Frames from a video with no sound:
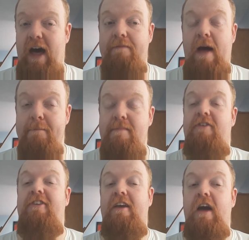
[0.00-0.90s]
that
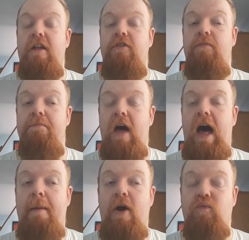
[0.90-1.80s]
missing
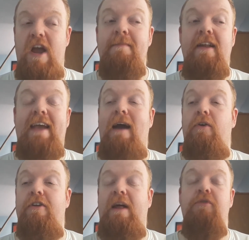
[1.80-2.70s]
Arabian
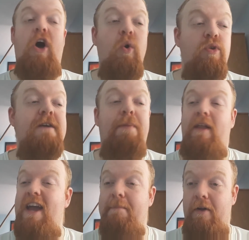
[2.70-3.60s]
character that was only
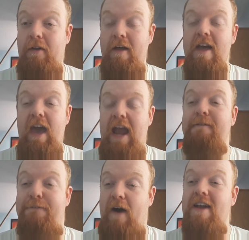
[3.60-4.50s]
playable in
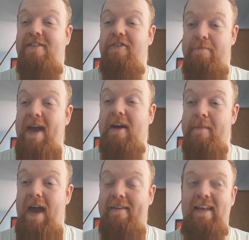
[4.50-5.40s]
Fighters Mega
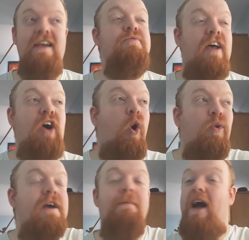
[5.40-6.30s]
Mix. He was like
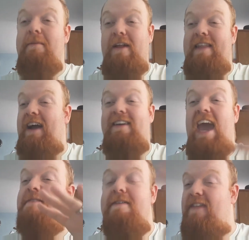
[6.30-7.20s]
only playable in that
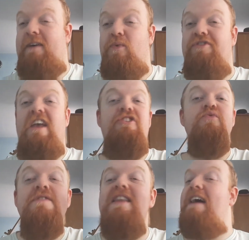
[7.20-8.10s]
game, and that was it.
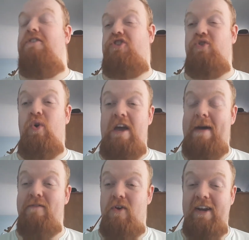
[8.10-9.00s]
You never saw
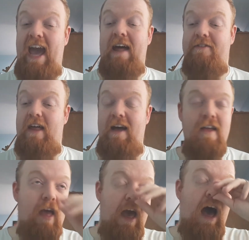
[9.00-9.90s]
him ever again after
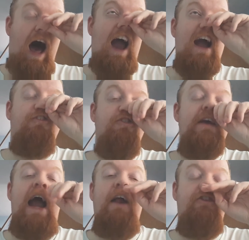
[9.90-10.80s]
that. I
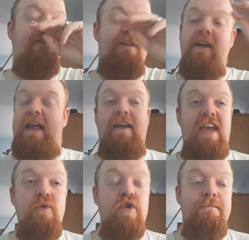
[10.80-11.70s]
actually think that
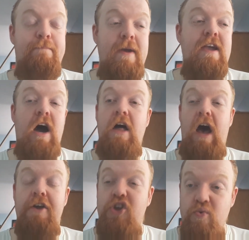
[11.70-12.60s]
he would be
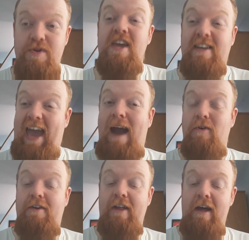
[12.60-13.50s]
a unique
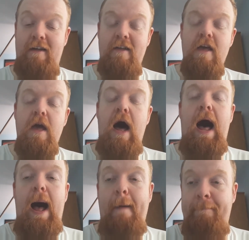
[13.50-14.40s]
character
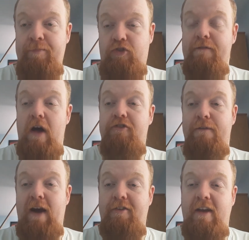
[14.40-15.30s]
to
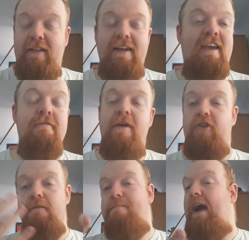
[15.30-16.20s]
Virtua Fighter. Like give him
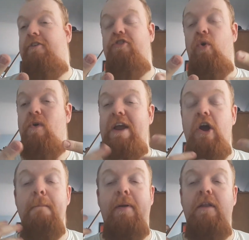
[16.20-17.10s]
his own backstory. You
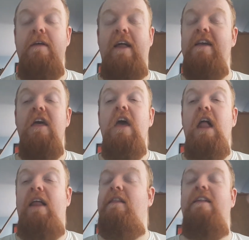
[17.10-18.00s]
know, like
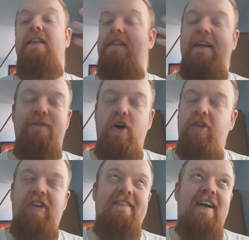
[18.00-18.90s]
for
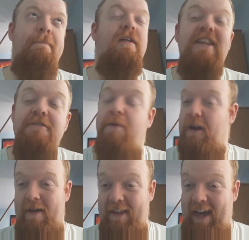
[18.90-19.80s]
God's sakes, like please
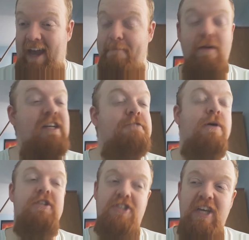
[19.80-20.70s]
put him in the game. Please
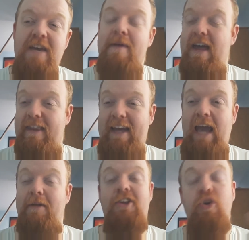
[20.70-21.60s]
put Siba in the
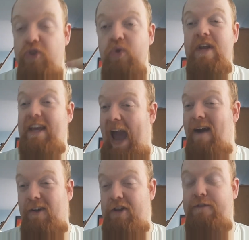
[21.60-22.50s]
game. Like you do need
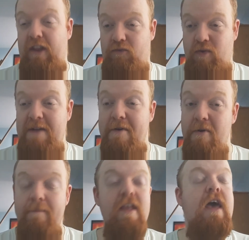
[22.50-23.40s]
characters for this
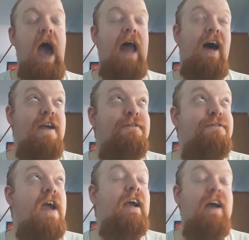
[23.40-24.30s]
reboot, and I
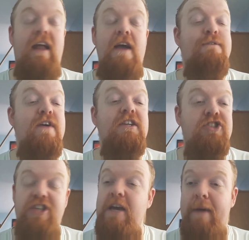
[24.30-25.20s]
think
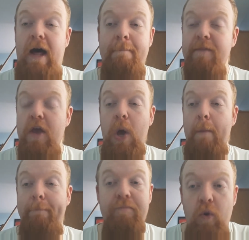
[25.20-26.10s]
Siba
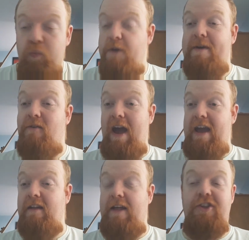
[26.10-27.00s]
would be
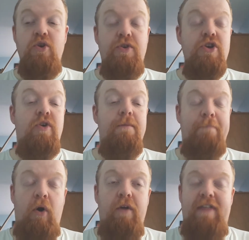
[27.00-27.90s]
great. Like you
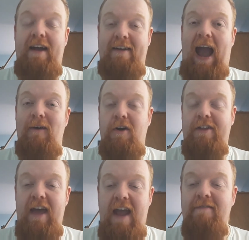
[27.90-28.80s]
can put that
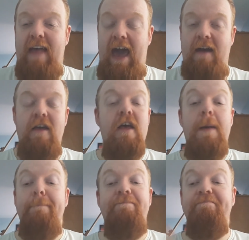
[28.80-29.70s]
character in there.
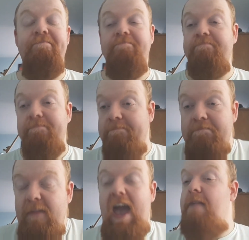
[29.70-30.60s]

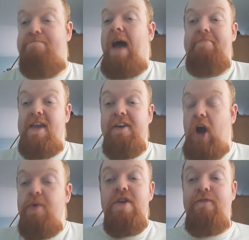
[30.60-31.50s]
And bam, there you
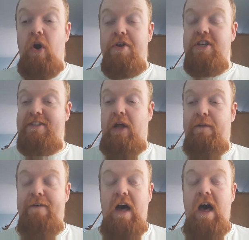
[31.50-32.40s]
go. You've got
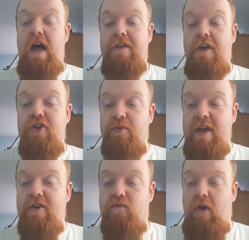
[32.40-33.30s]
yourself a
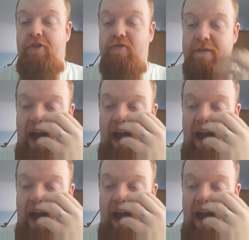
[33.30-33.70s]
unique roster of